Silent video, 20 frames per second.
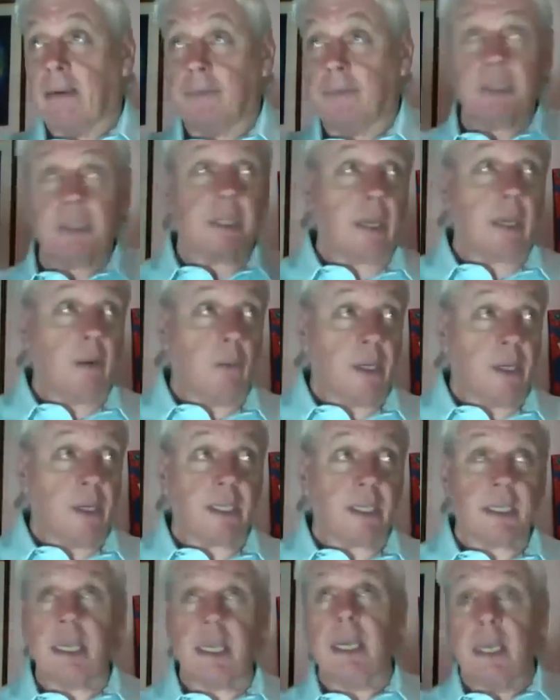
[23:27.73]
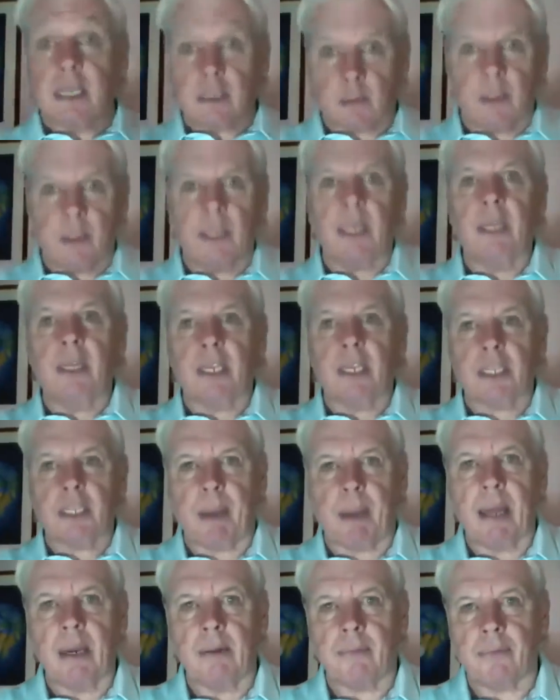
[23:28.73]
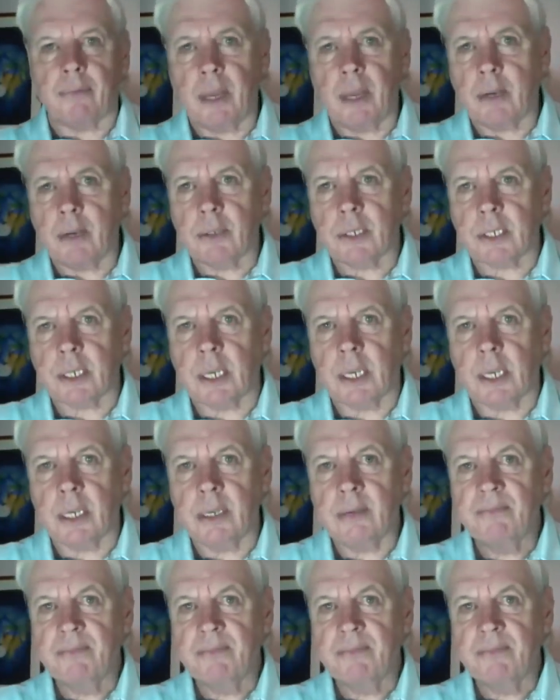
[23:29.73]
everything we see is within this band of frequency,